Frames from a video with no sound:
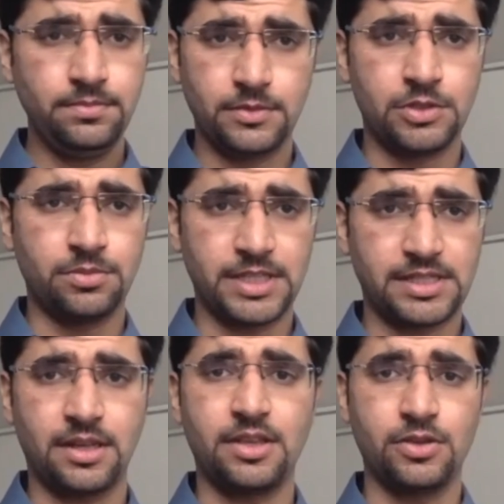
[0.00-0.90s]

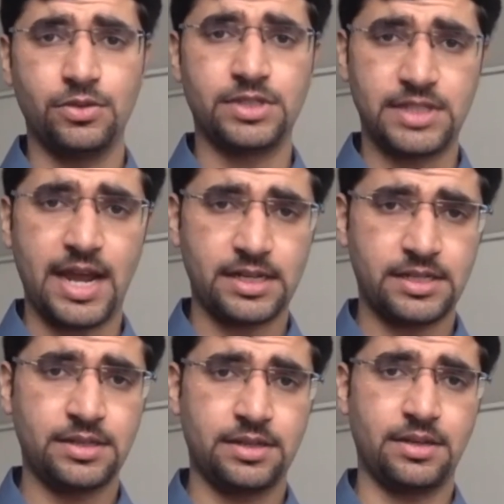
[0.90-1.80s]
basically use that
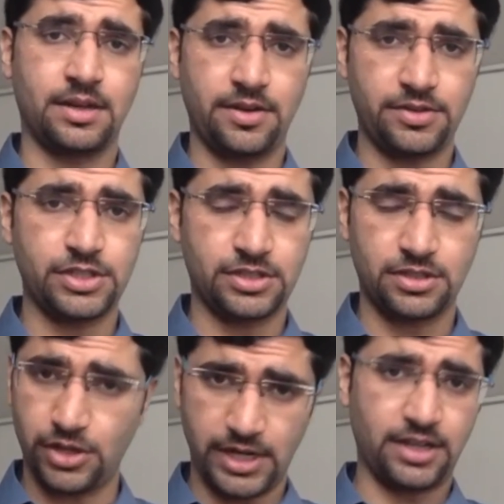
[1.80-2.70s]

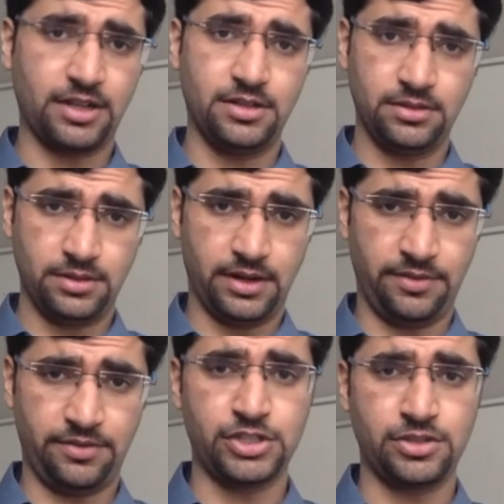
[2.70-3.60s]
theoretical
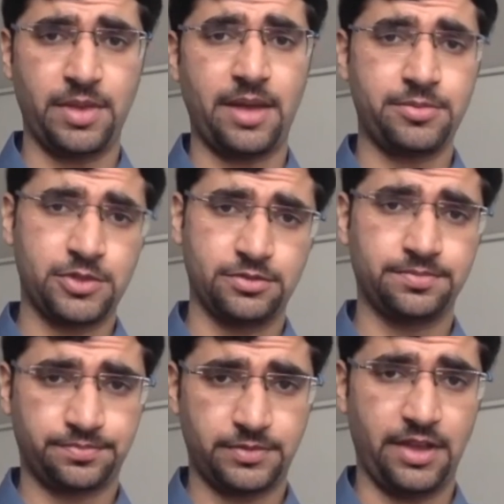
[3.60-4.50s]
gravitational map to
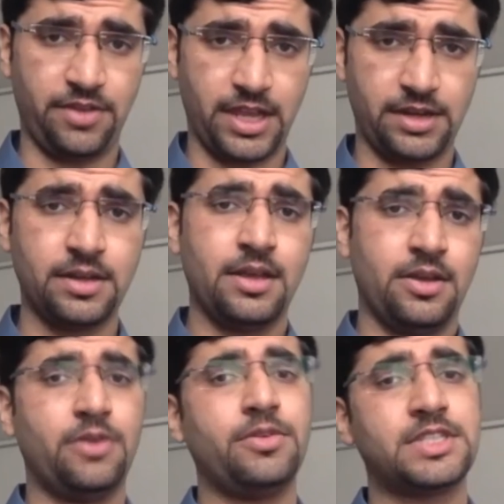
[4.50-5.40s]
navigate.
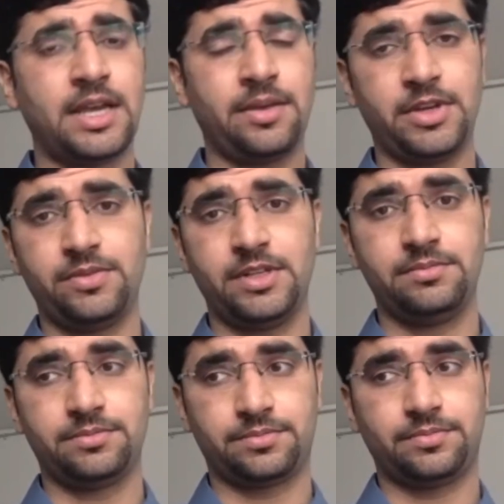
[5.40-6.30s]
Over time,
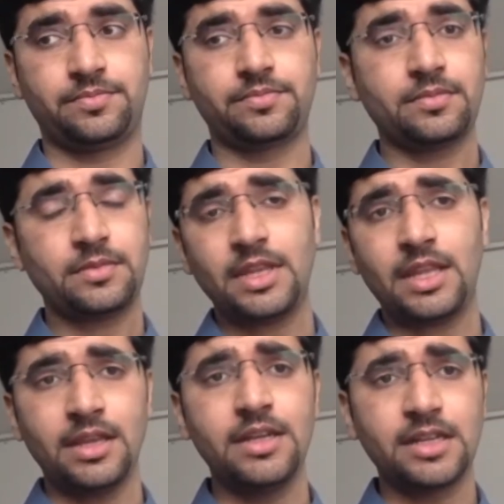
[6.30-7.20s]

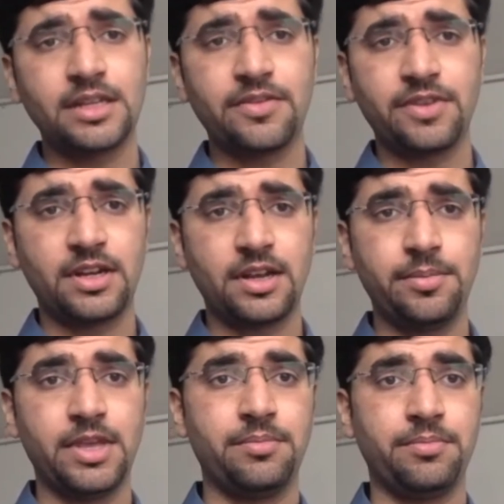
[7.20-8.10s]
it can definitely
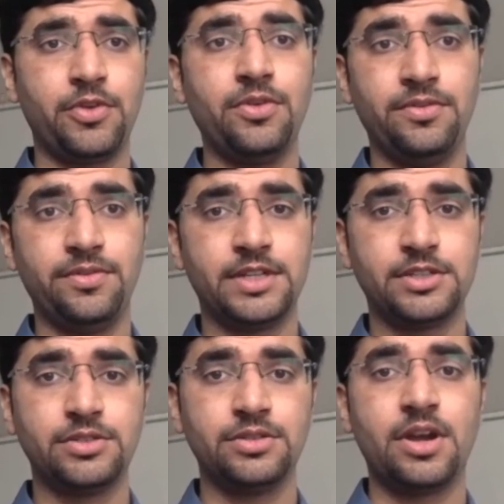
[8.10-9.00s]
be improved
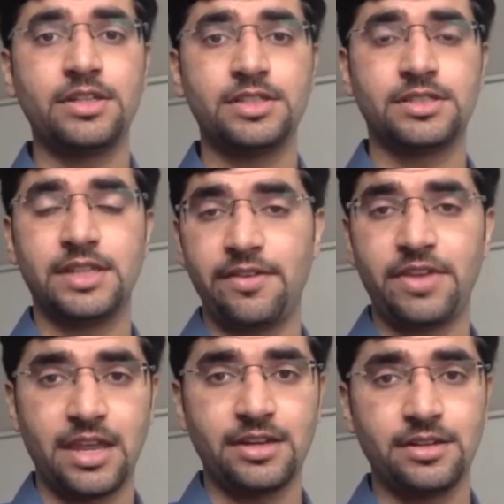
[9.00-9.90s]
to not just
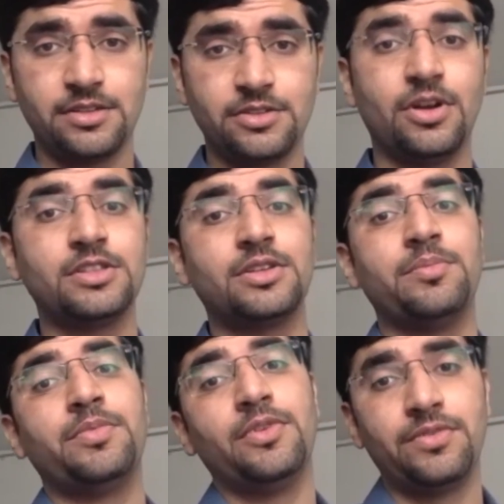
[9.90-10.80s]
navigate, to also
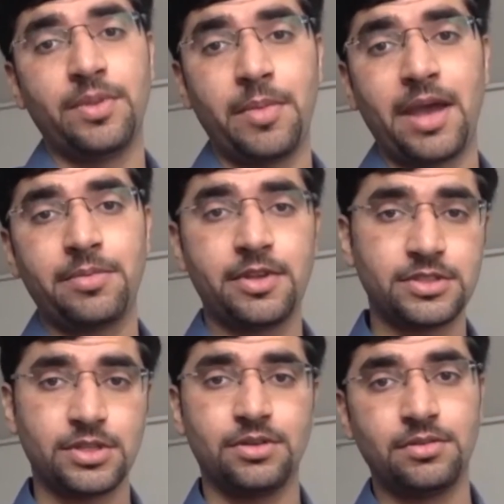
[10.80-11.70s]
improve the map.
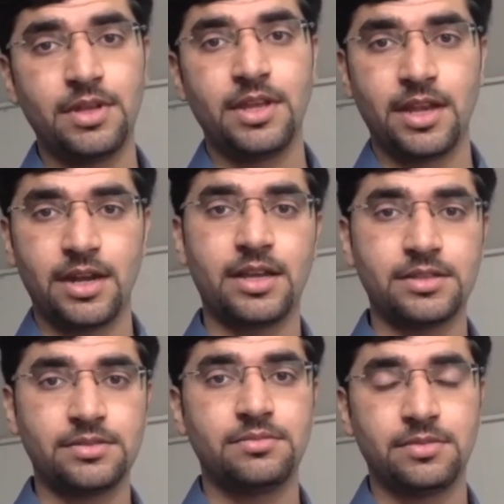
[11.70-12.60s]
So it
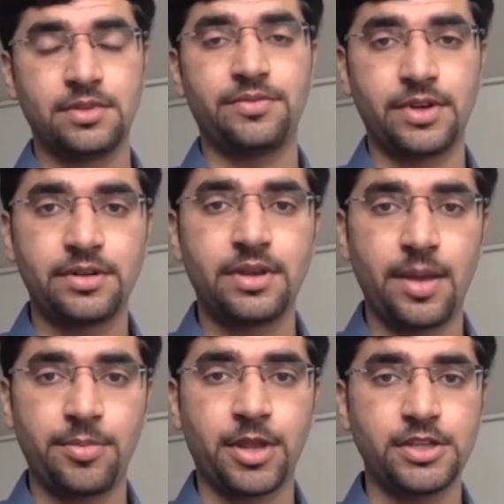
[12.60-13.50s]
has different
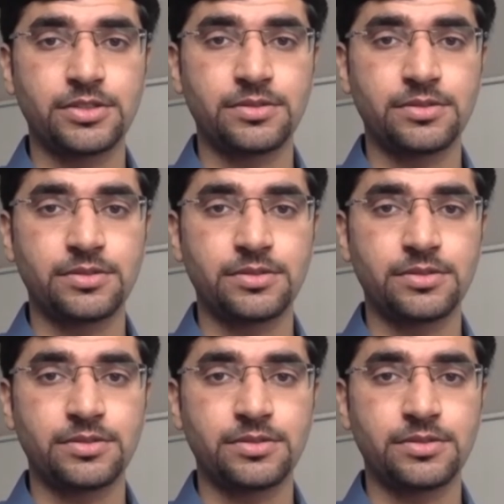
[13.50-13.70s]
application.